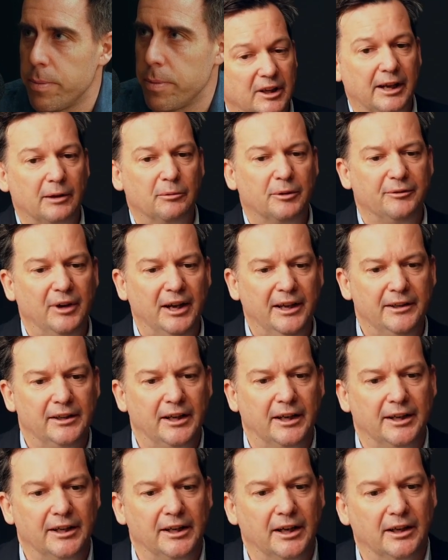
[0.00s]
Yeah, we've had
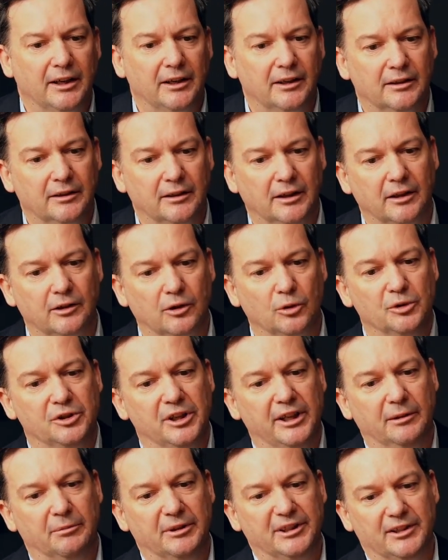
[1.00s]
a good
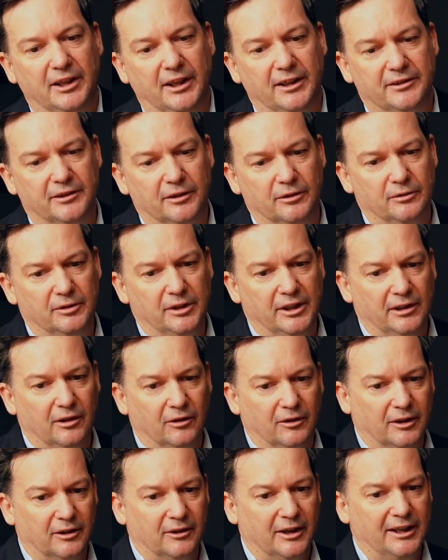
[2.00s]
year. We say it's a good year,
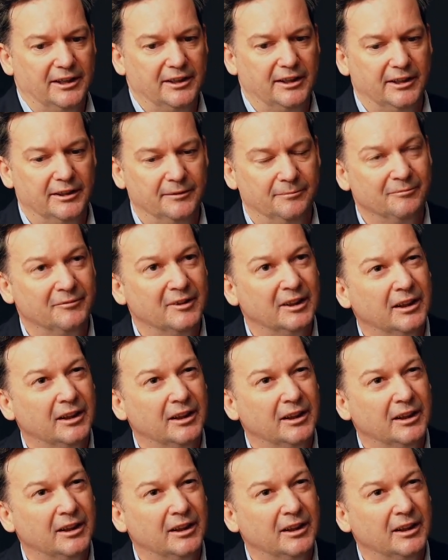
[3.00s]
not a great year.